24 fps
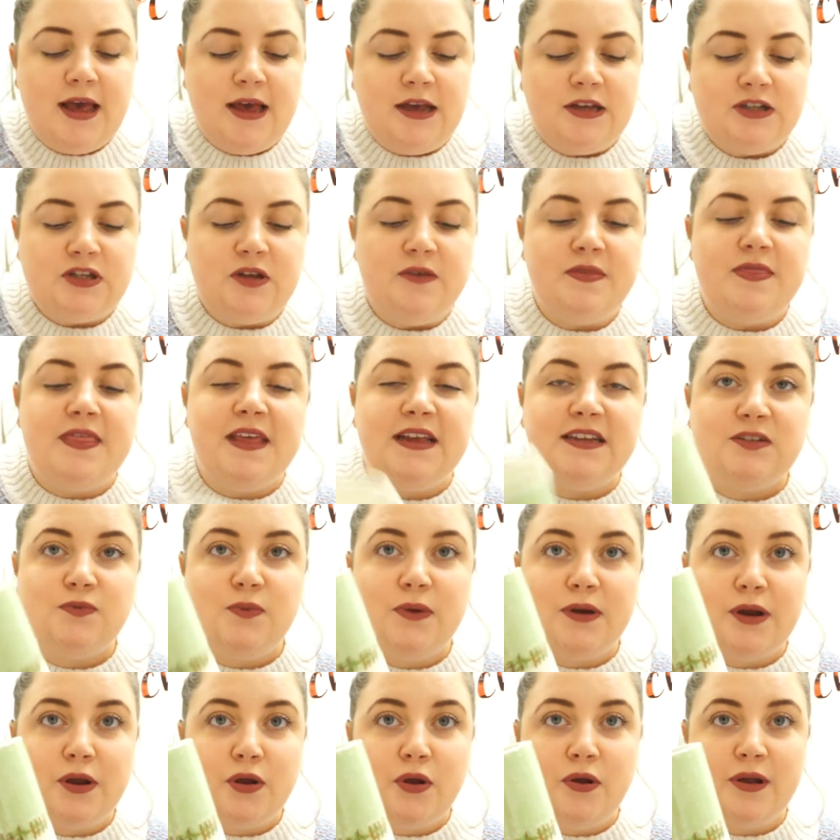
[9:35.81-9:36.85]
So this
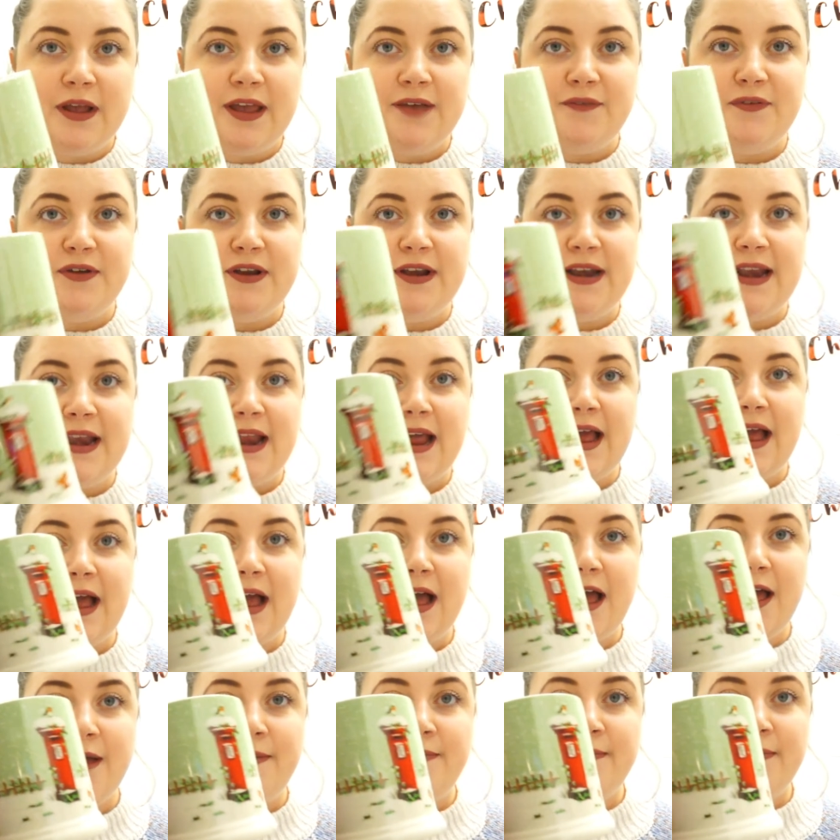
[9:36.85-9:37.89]
one I got given
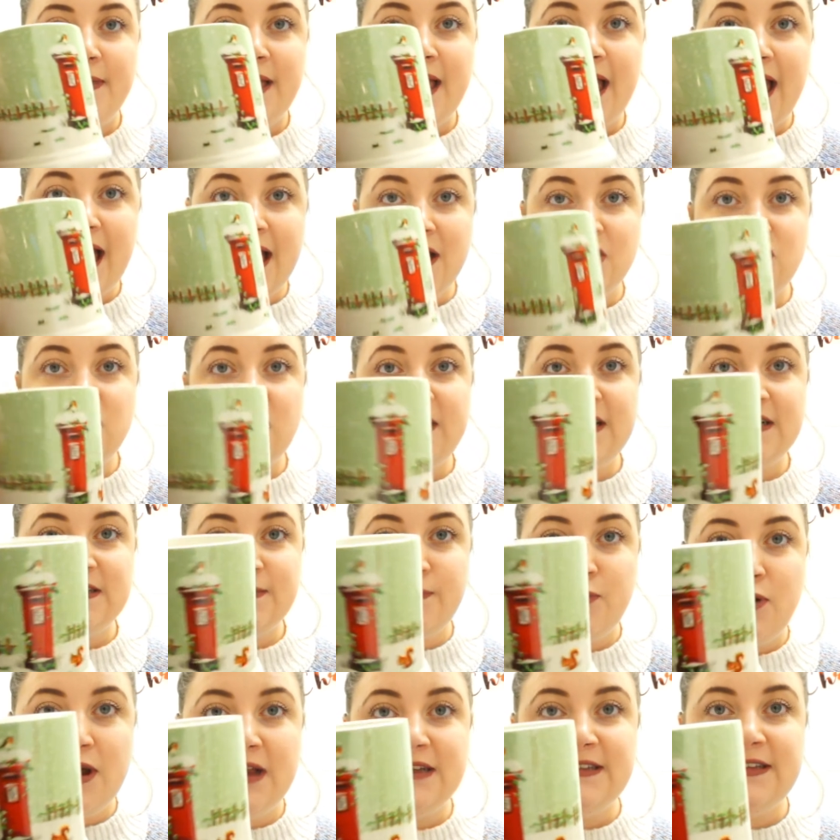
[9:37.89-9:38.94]
actually as a
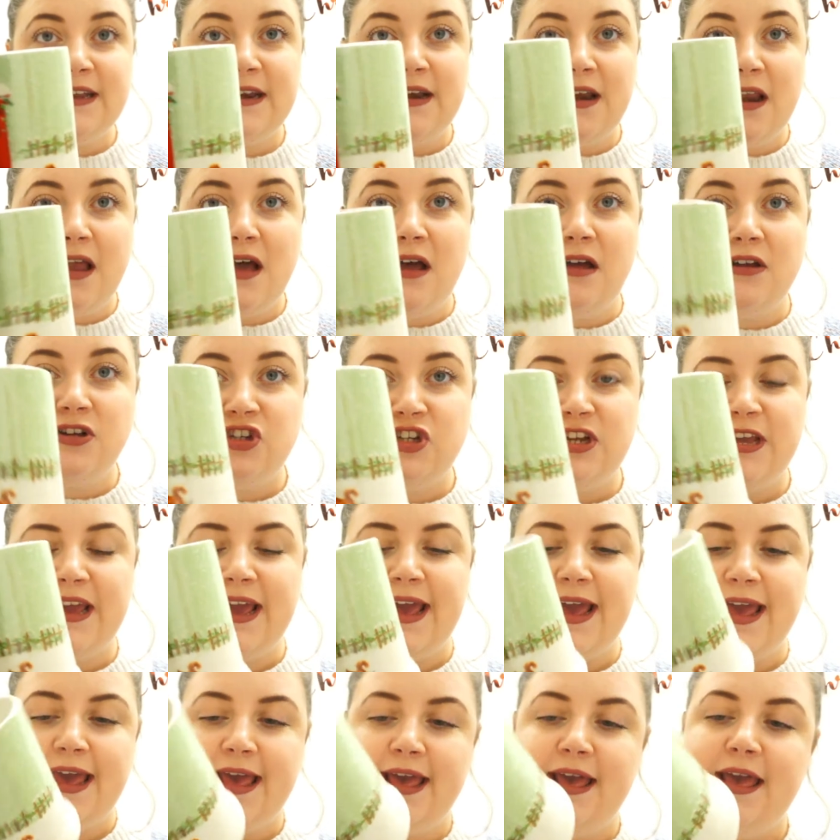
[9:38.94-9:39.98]
present last
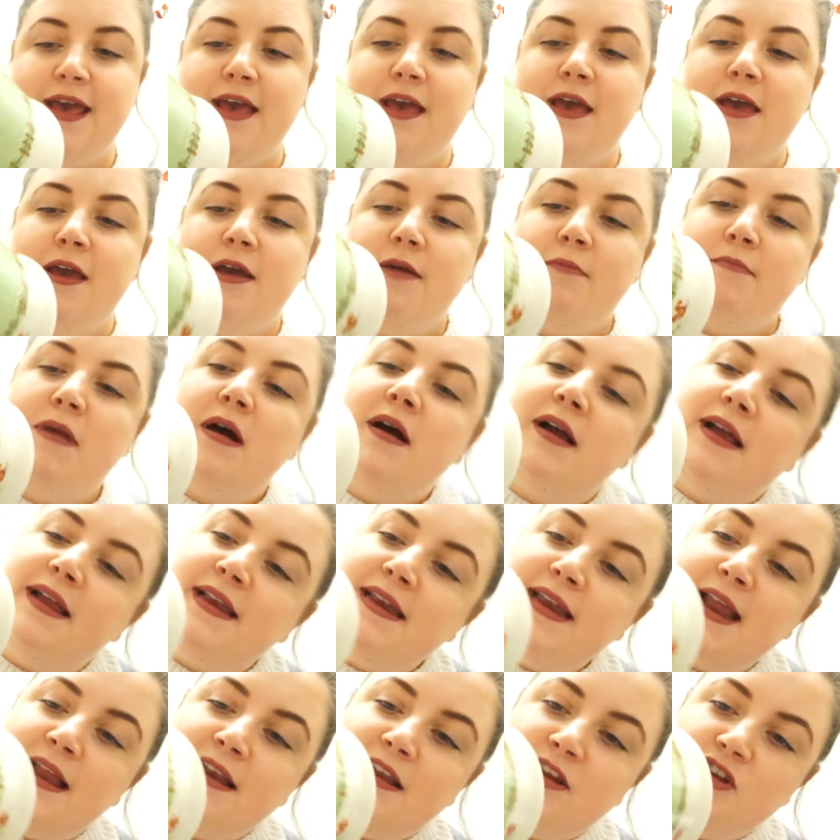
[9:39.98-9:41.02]
year. My
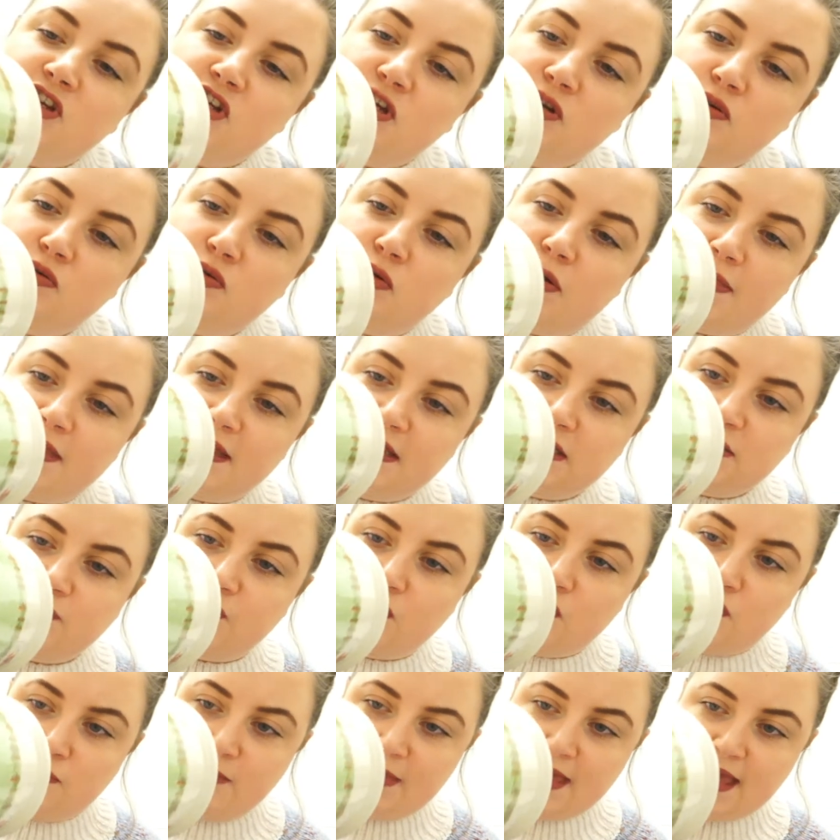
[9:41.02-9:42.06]
nanny Jill got this
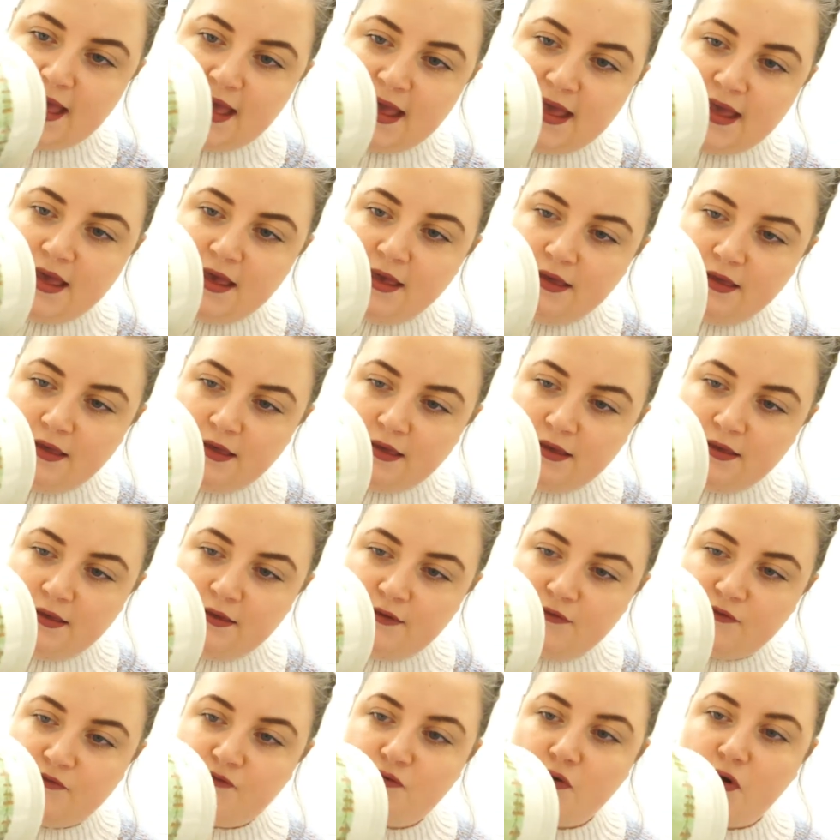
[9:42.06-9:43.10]
for me
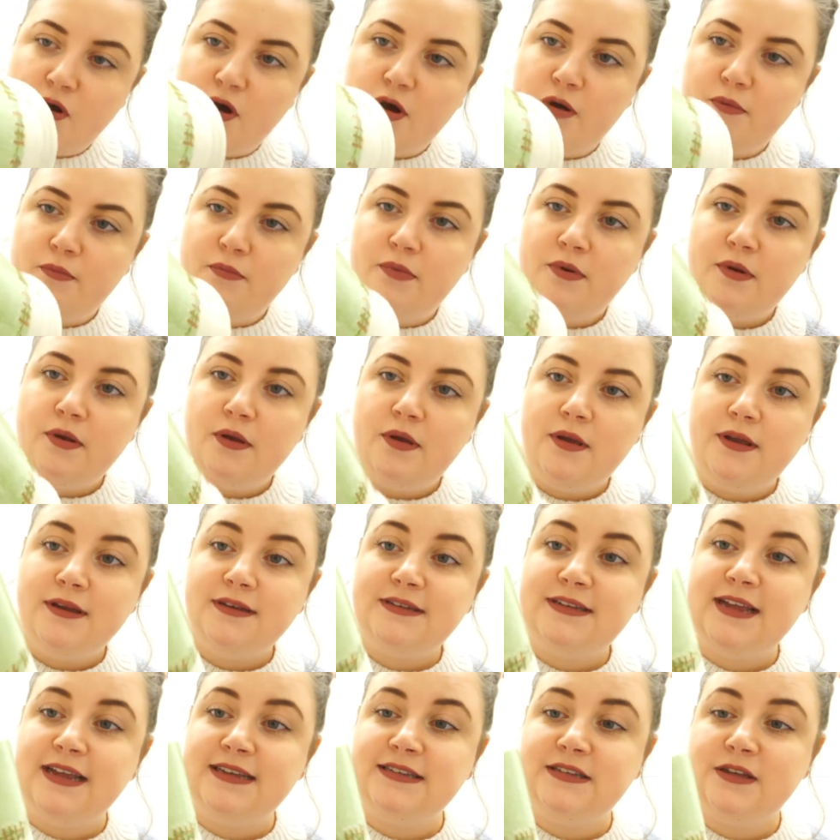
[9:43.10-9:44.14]
from
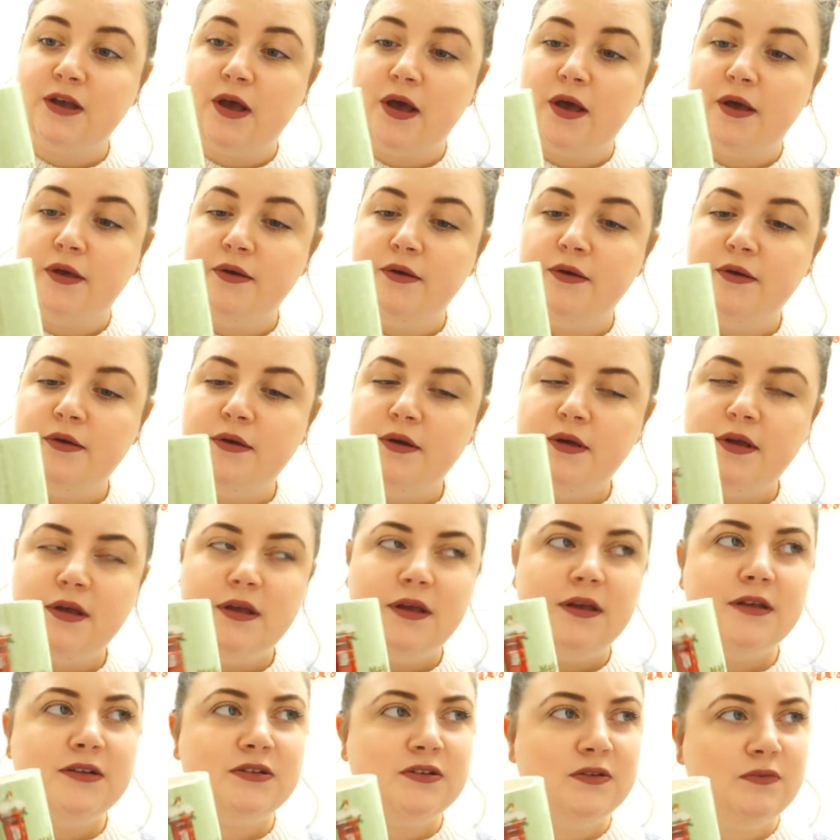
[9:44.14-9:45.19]
Tesco.
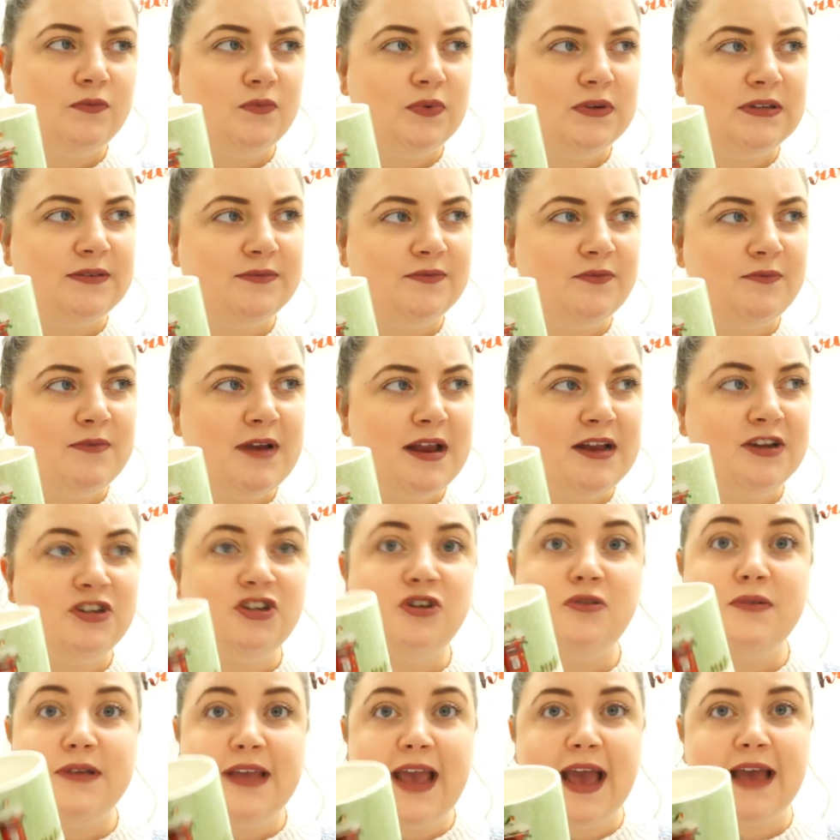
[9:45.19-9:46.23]
Was it from Nanny
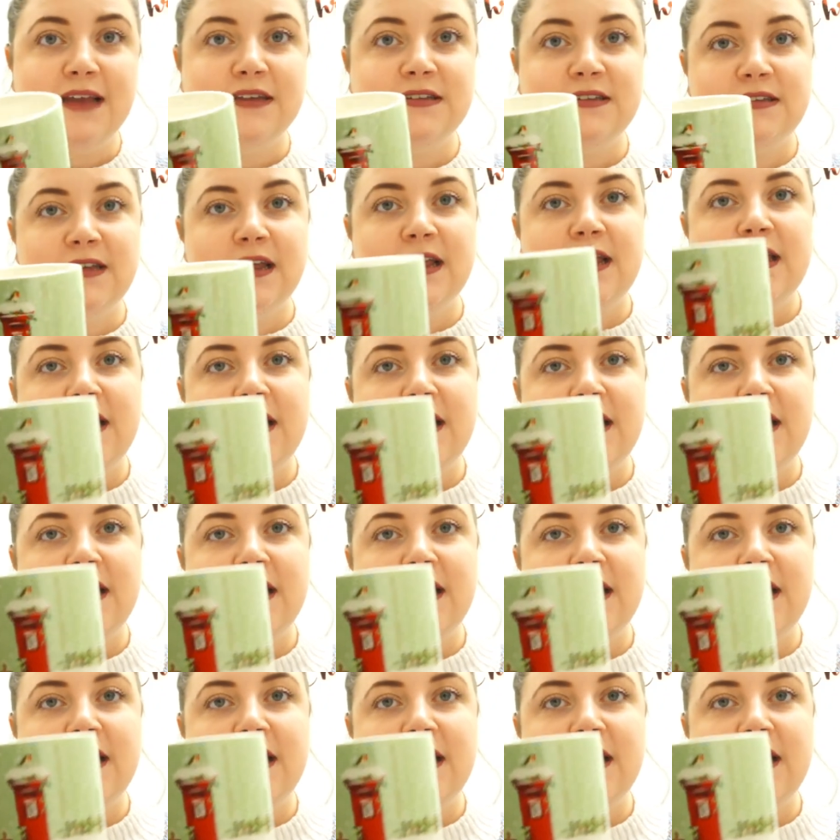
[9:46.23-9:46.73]
Jill? Yes.